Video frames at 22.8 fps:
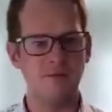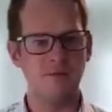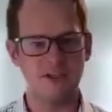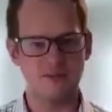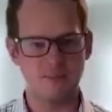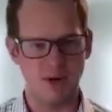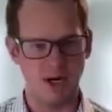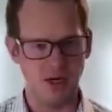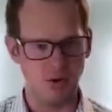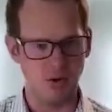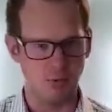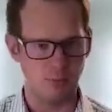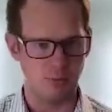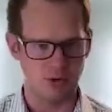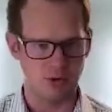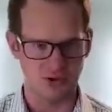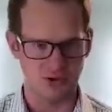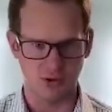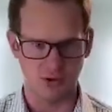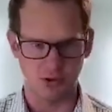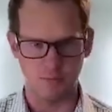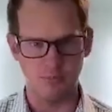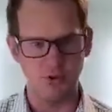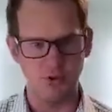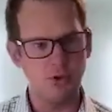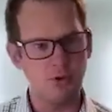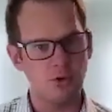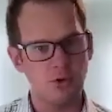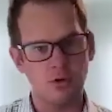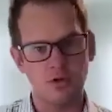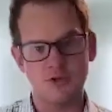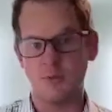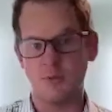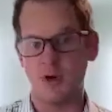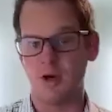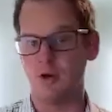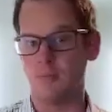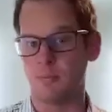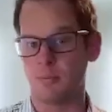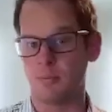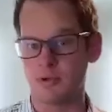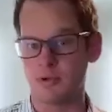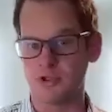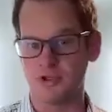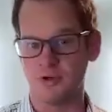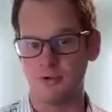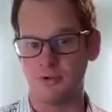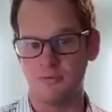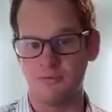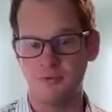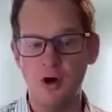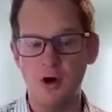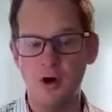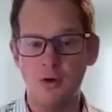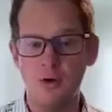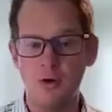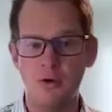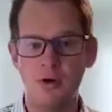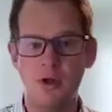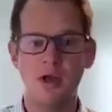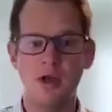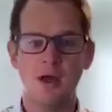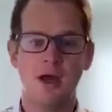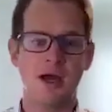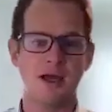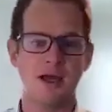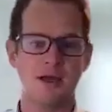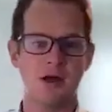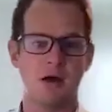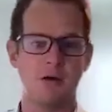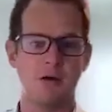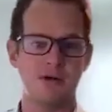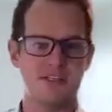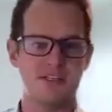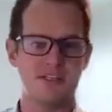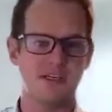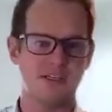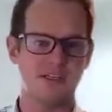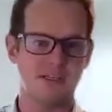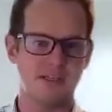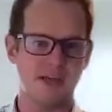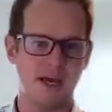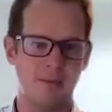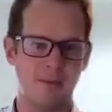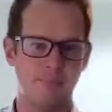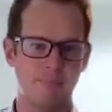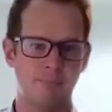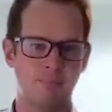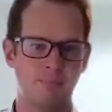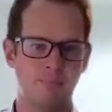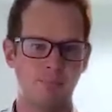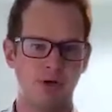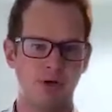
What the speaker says: if it's my own personal computer, or it's my own personal phone, I can always get to that.